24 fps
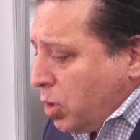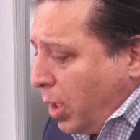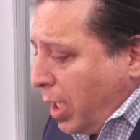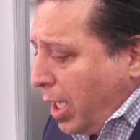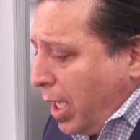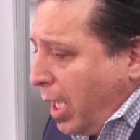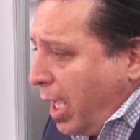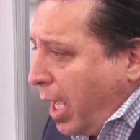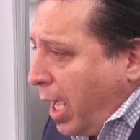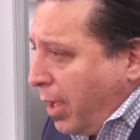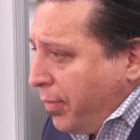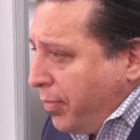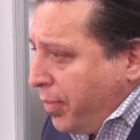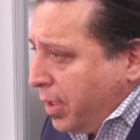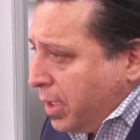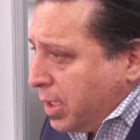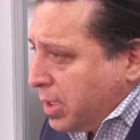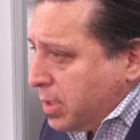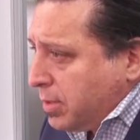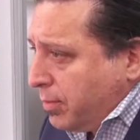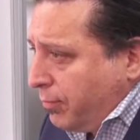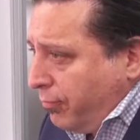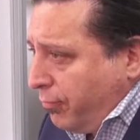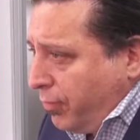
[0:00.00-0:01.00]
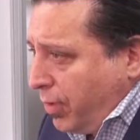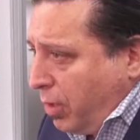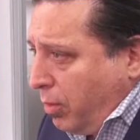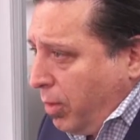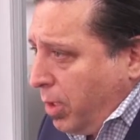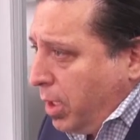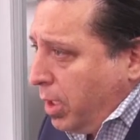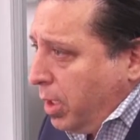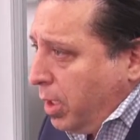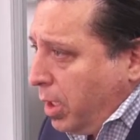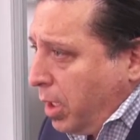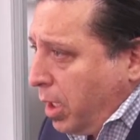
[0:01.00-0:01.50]
Mm-hmm. So I, I, think it's a
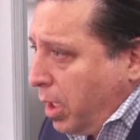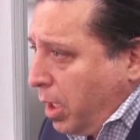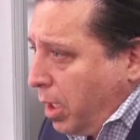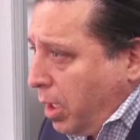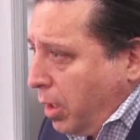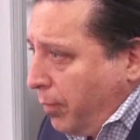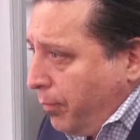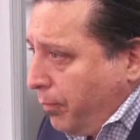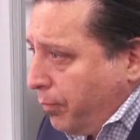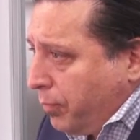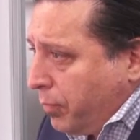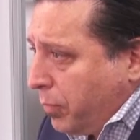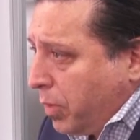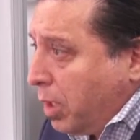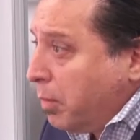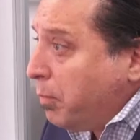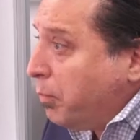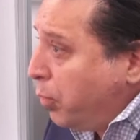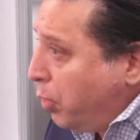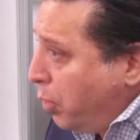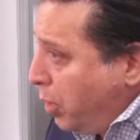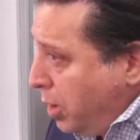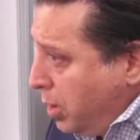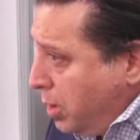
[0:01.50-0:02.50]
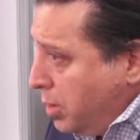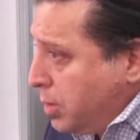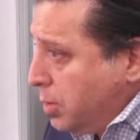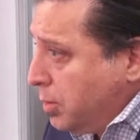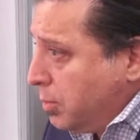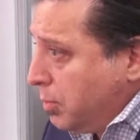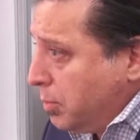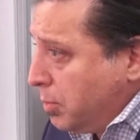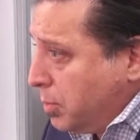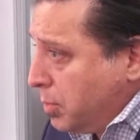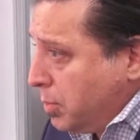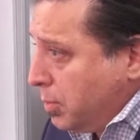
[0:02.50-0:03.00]
very um, important
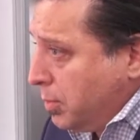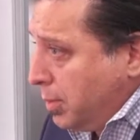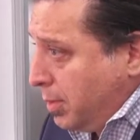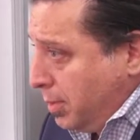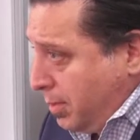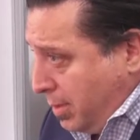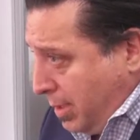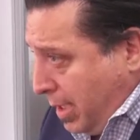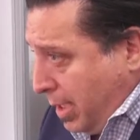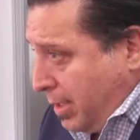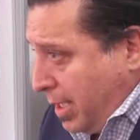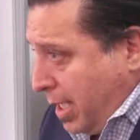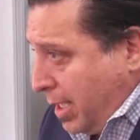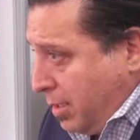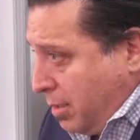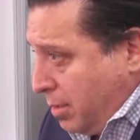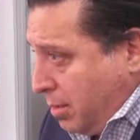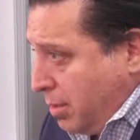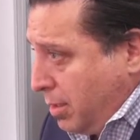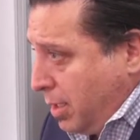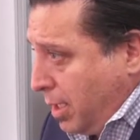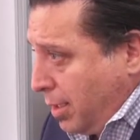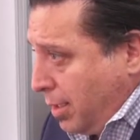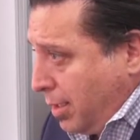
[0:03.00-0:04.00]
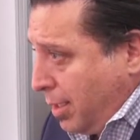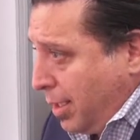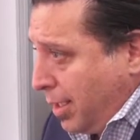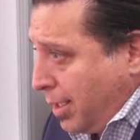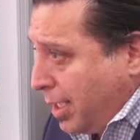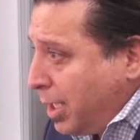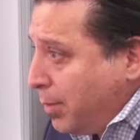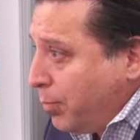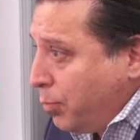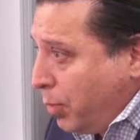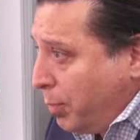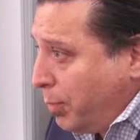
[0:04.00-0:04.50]
to to get that like I
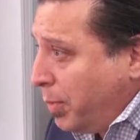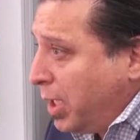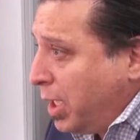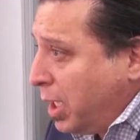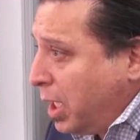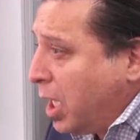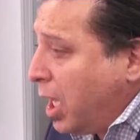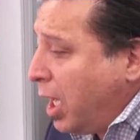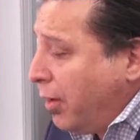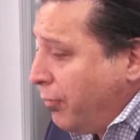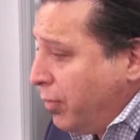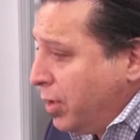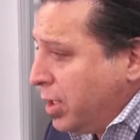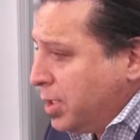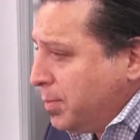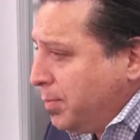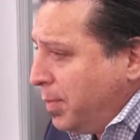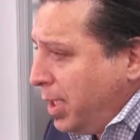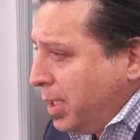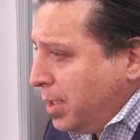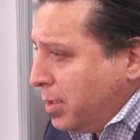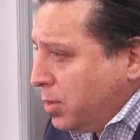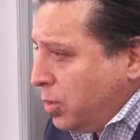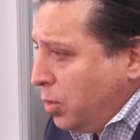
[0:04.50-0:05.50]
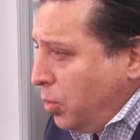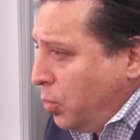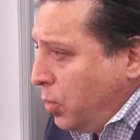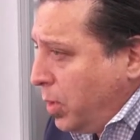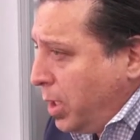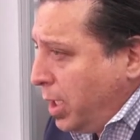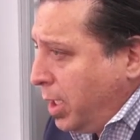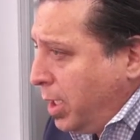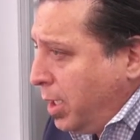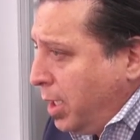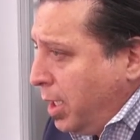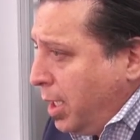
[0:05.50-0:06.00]
keep repeating confidence back. So
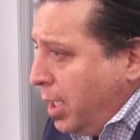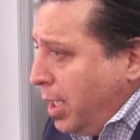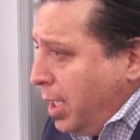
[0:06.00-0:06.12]
we